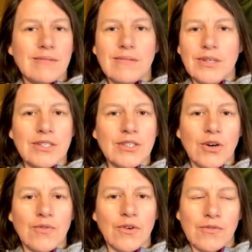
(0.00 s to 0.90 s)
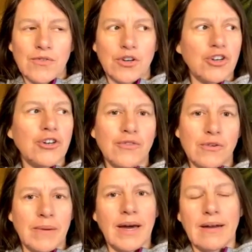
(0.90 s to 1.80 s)
We just go for it. For good or
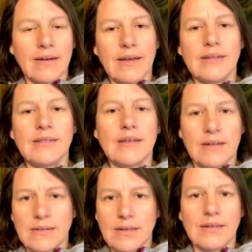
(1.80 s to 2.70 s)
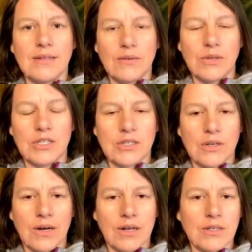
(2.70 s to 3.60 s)
for bad, it's easy. We just
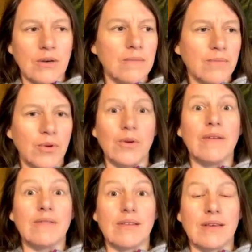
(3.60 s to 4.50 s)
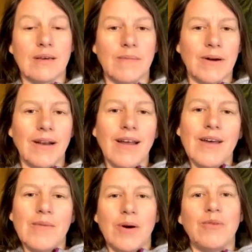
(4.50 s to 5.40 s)
know how to do it. We don't even have to think about it.
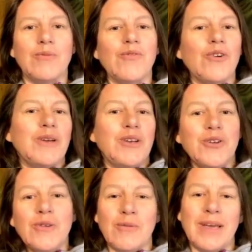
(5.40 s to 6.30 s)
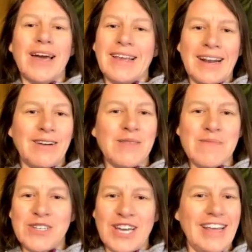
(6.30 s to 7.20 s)
Yeah. But when we're forming a new one, we got to get out the
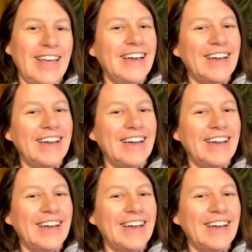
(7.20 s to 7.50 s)
machete.